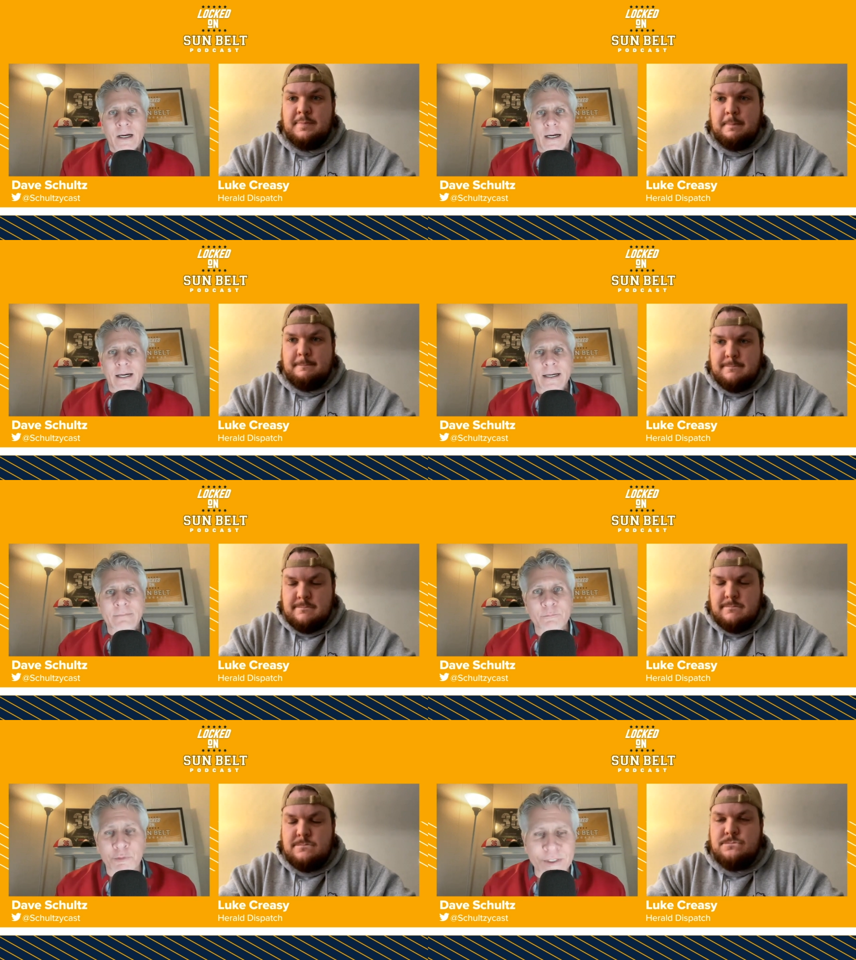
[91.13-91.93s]
Speaker 1: uh,
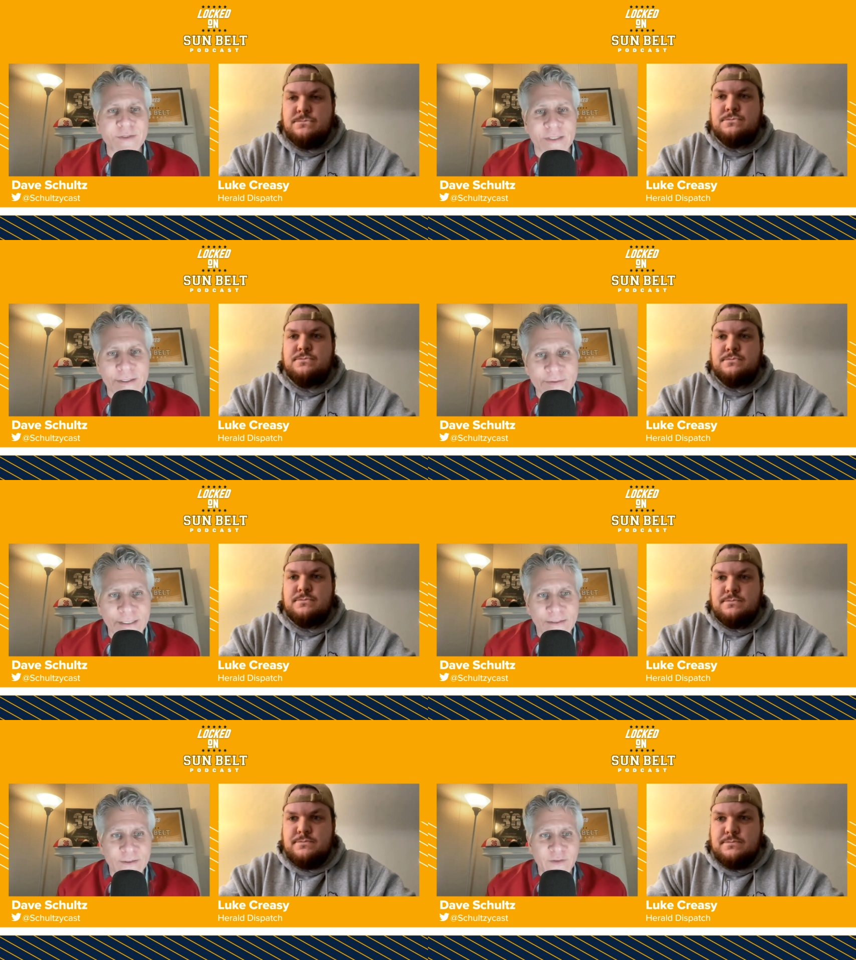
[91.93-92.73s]
preseason in
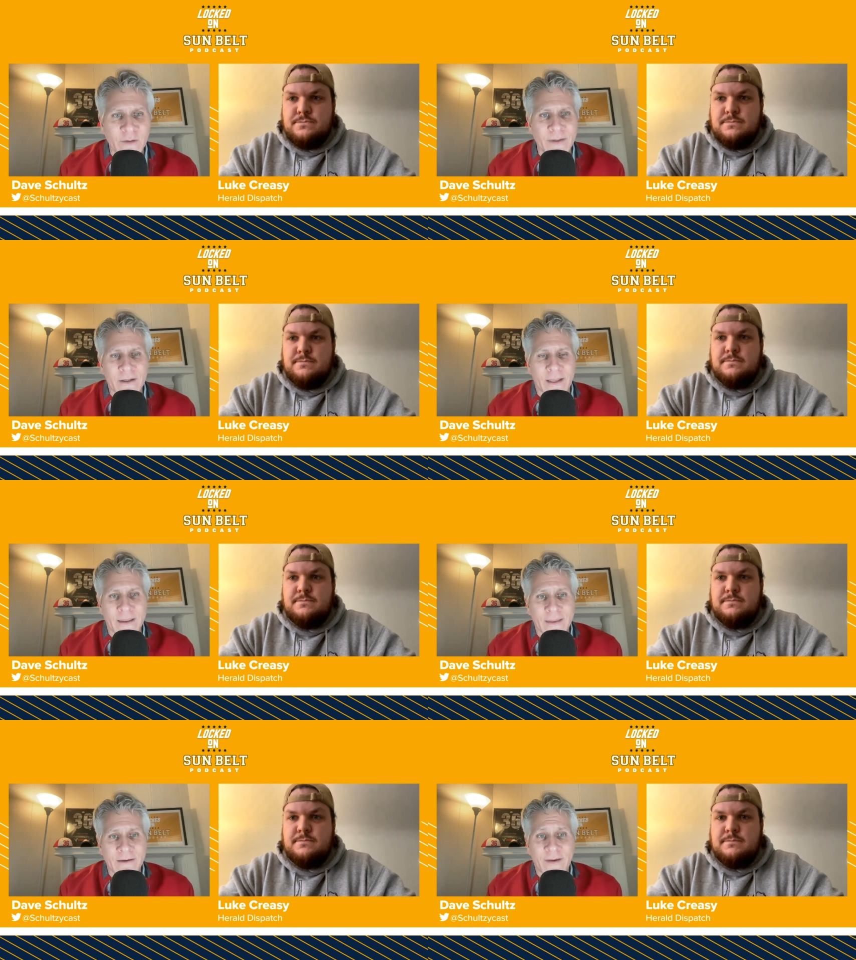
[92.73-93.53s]
the Sunbelt, and
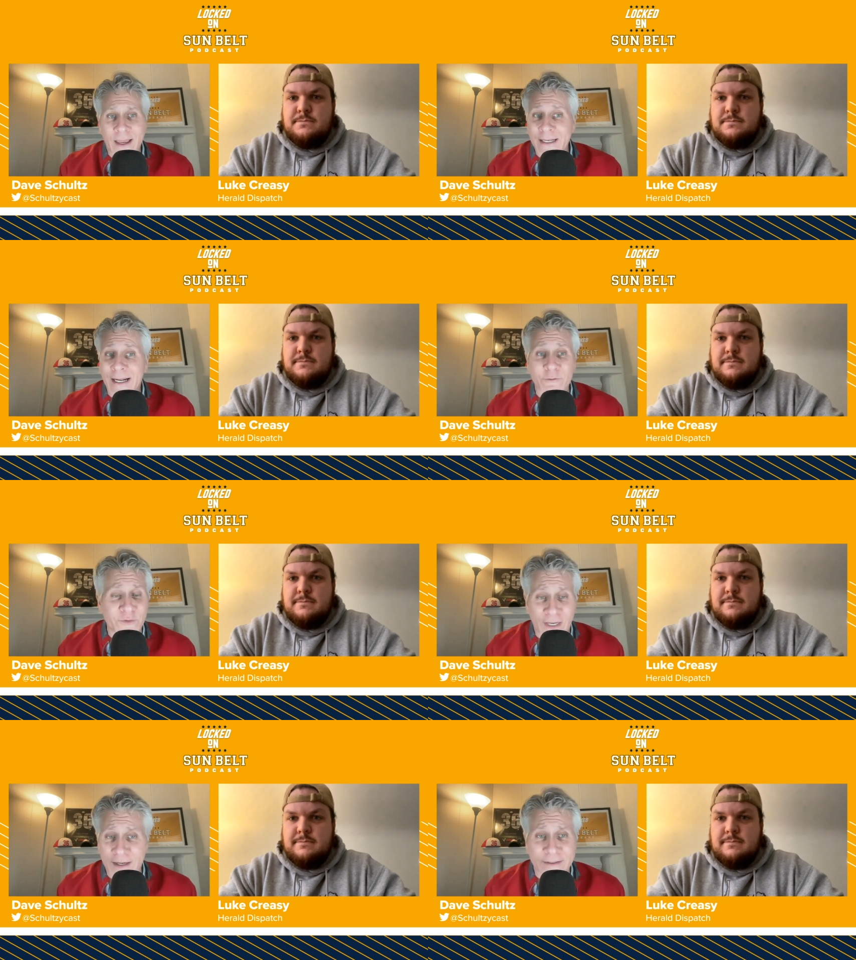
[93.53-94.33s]
they've had an
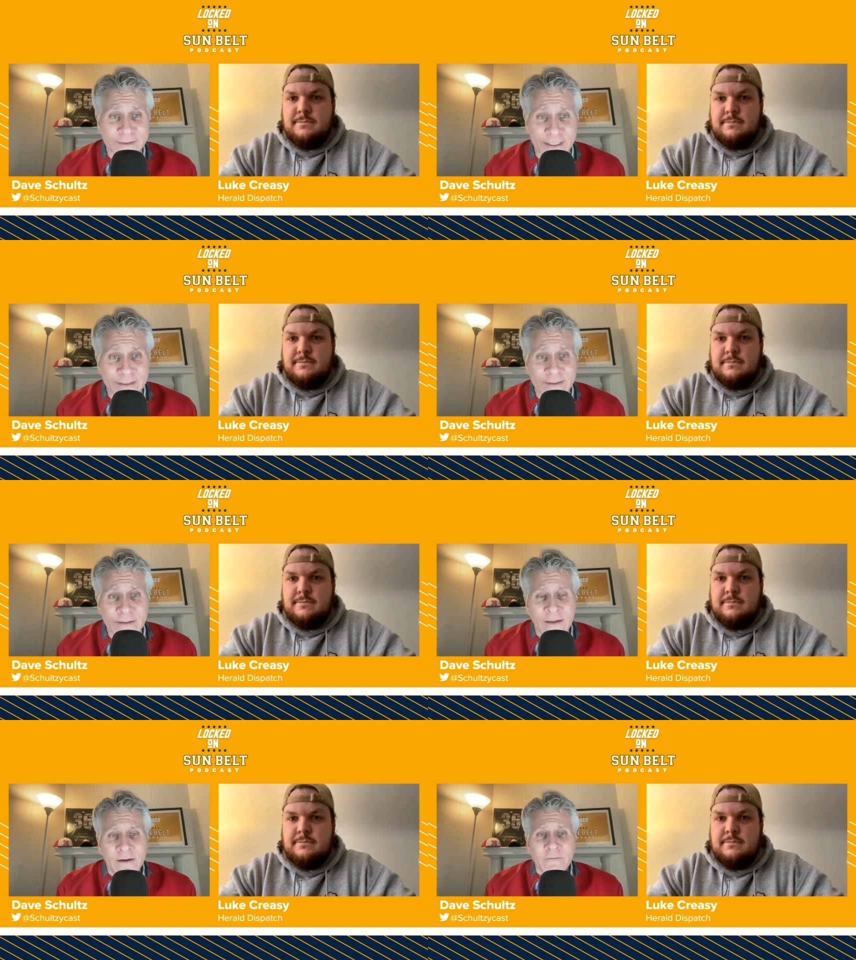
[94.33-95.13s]
outstanding season
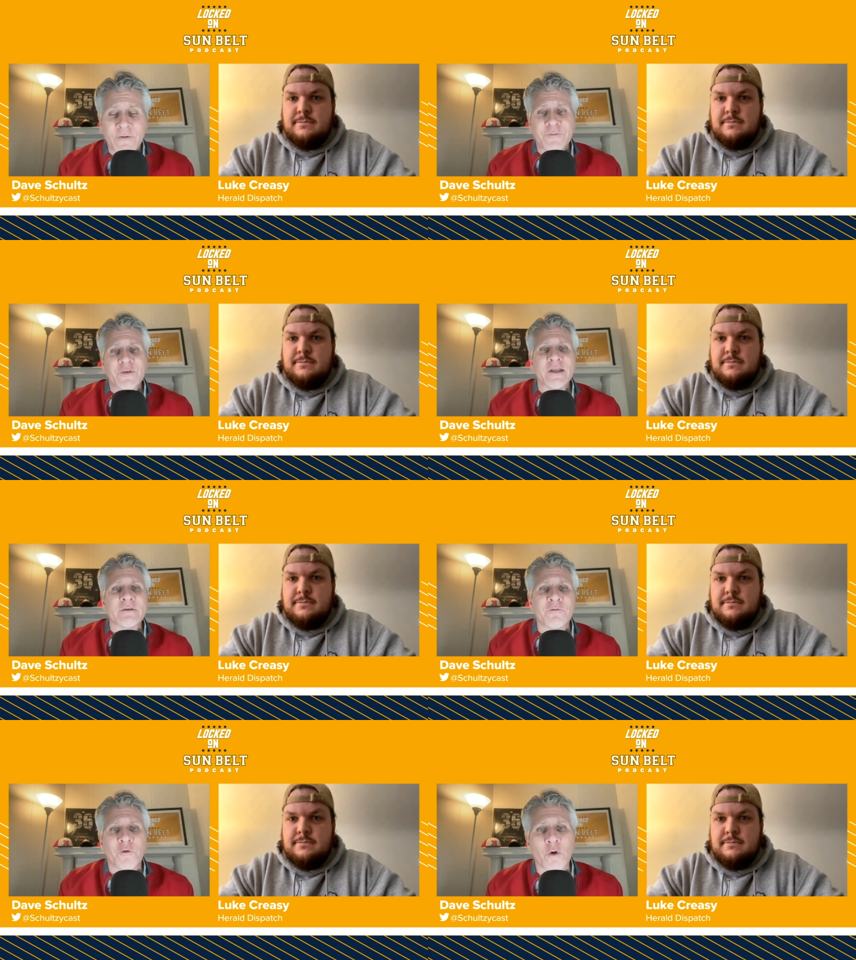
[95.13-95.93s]
15 and
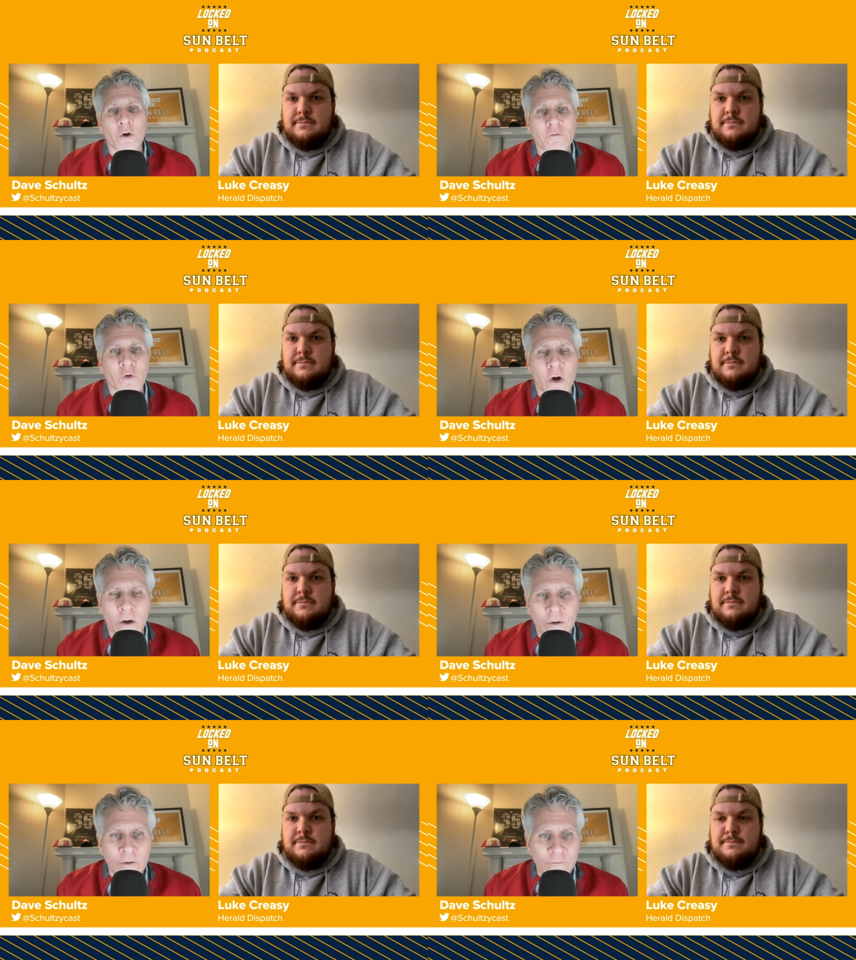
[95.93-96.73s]
4
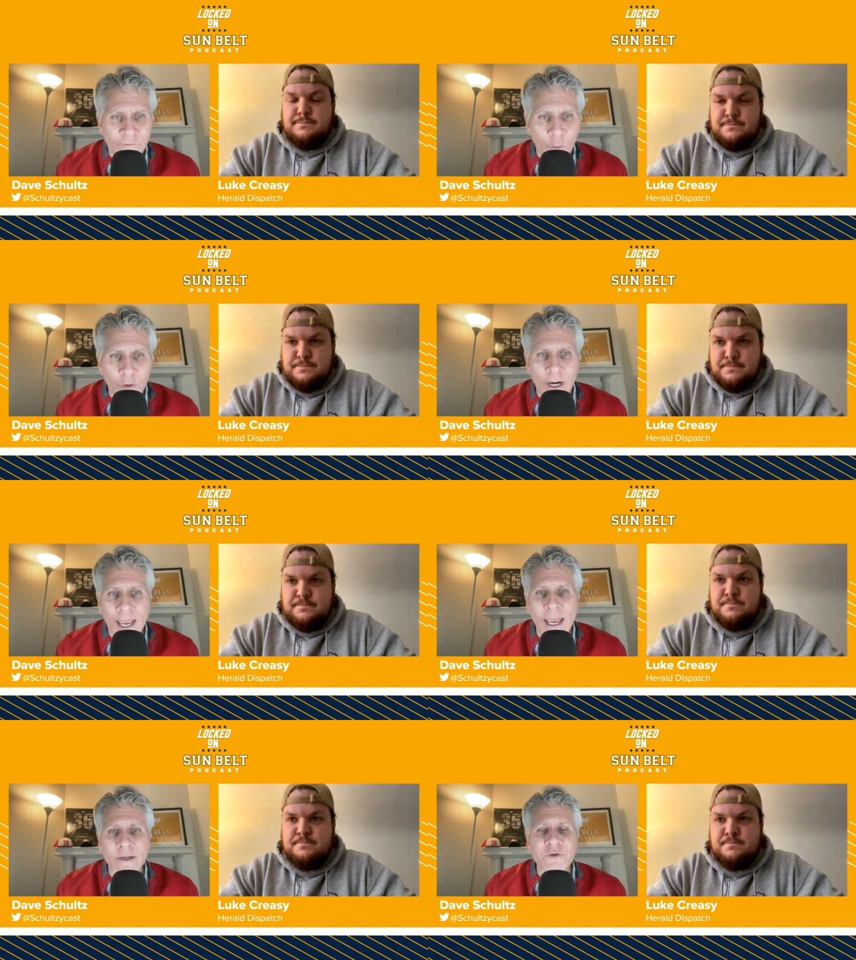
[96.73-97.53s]
overall, 4
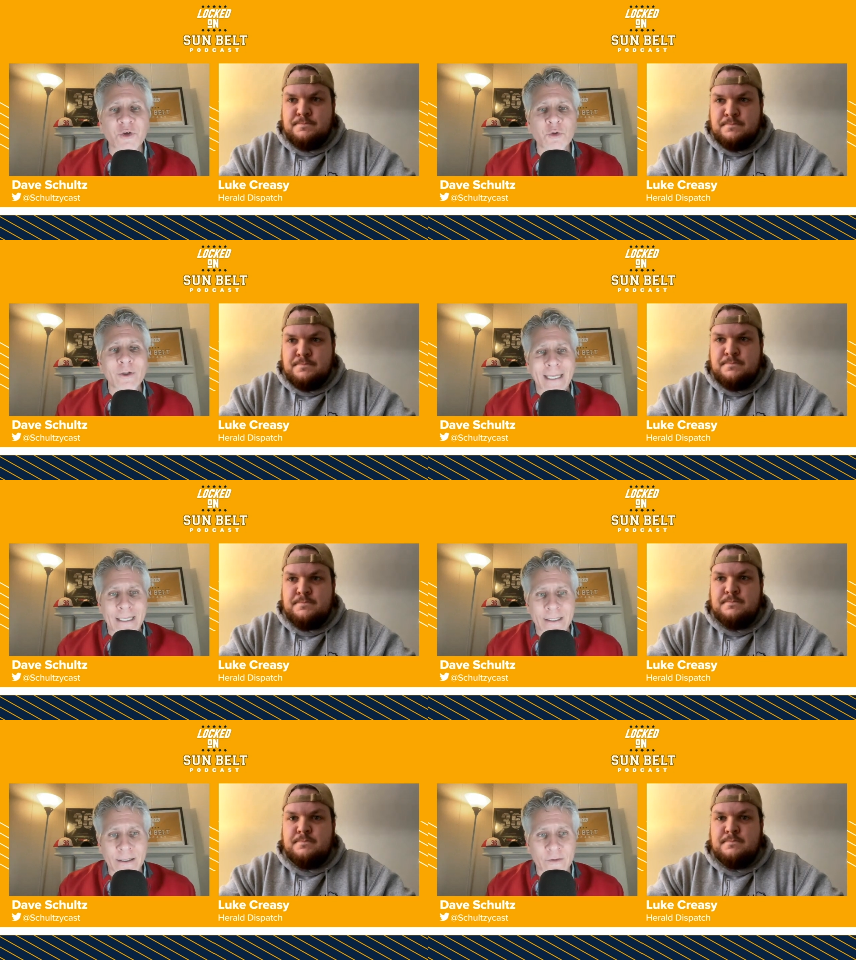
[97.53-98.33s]
and 2
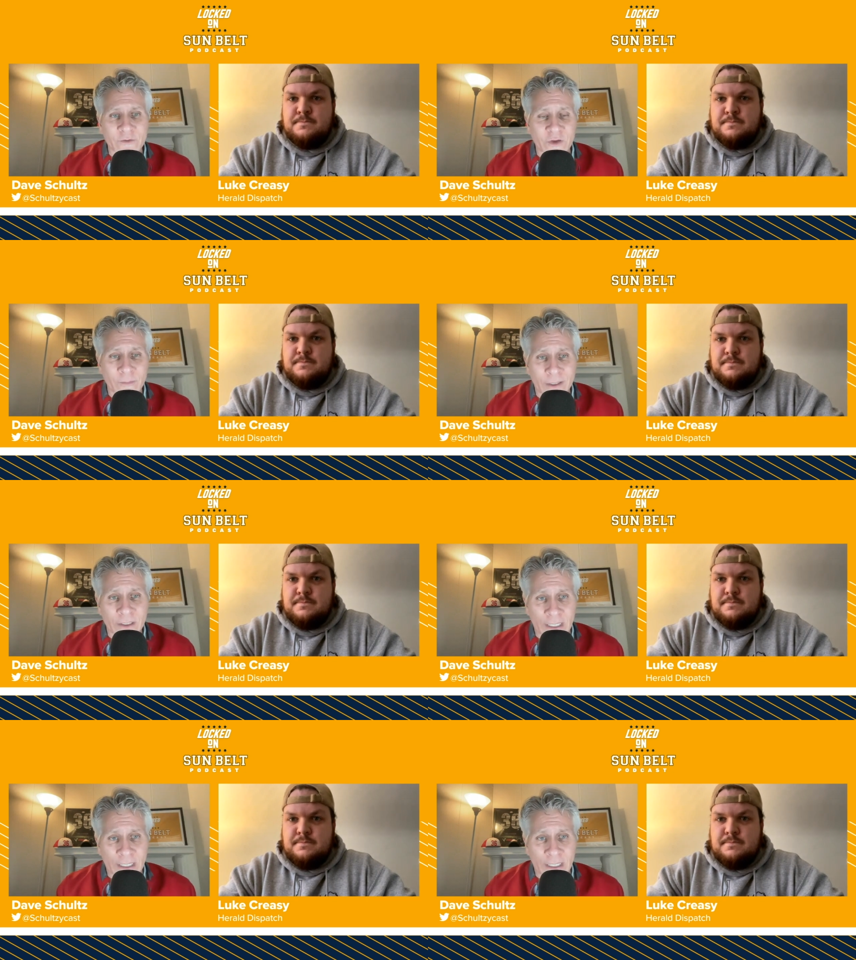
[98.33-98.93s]
in the Sunbelt. A